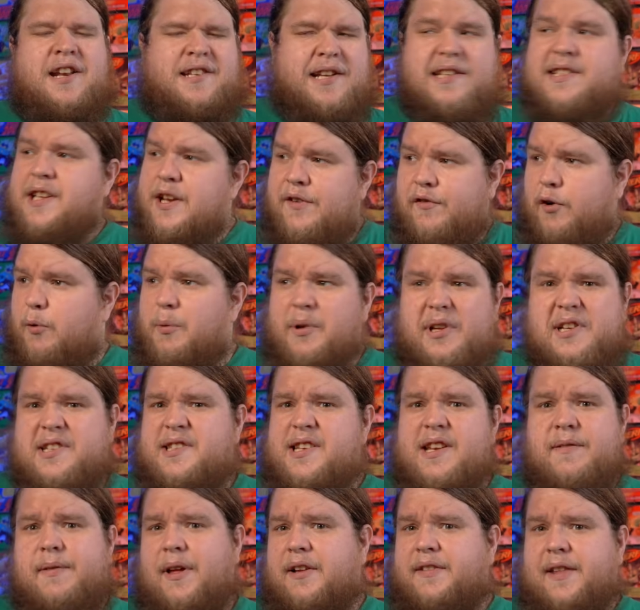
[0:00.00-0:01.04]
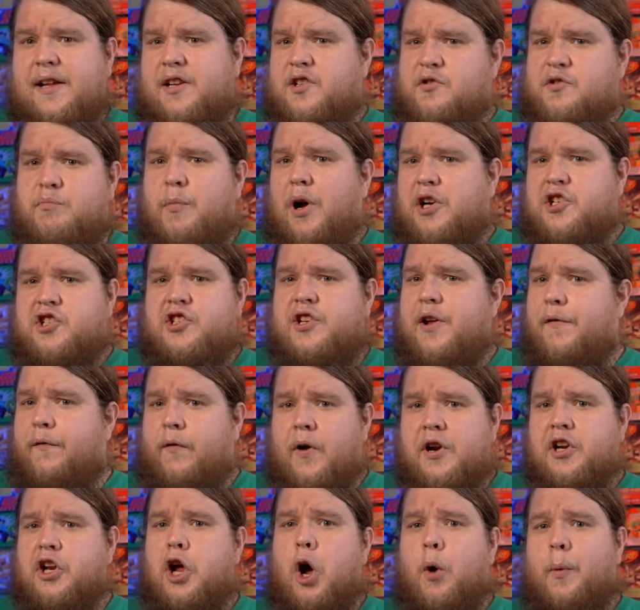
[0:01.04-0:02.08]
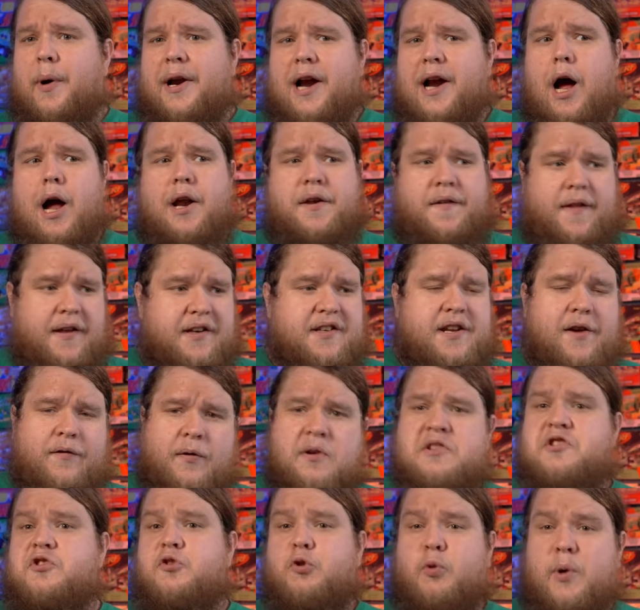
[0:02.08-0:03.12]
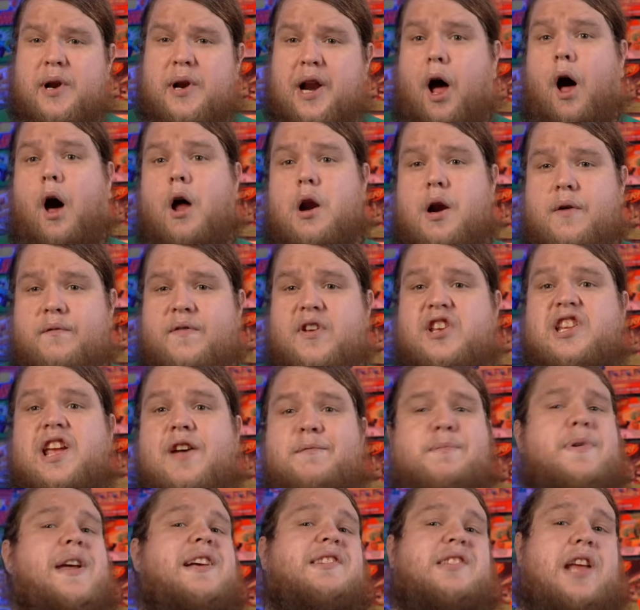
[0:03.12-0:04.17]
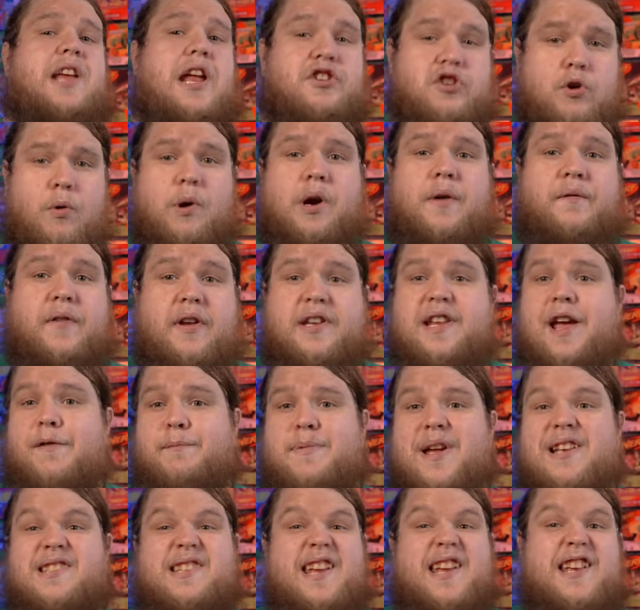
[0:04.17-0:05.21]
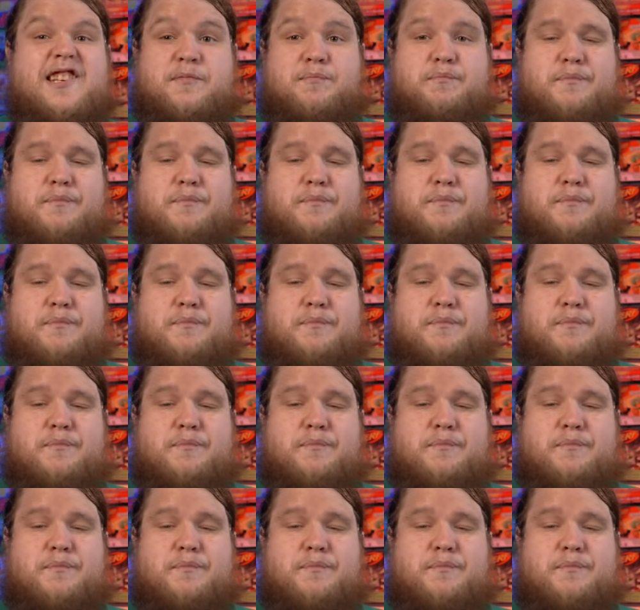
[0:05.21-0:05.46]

it doesn't even really seem like there's much different going on. The difference between 150 FPS and 250 FPS is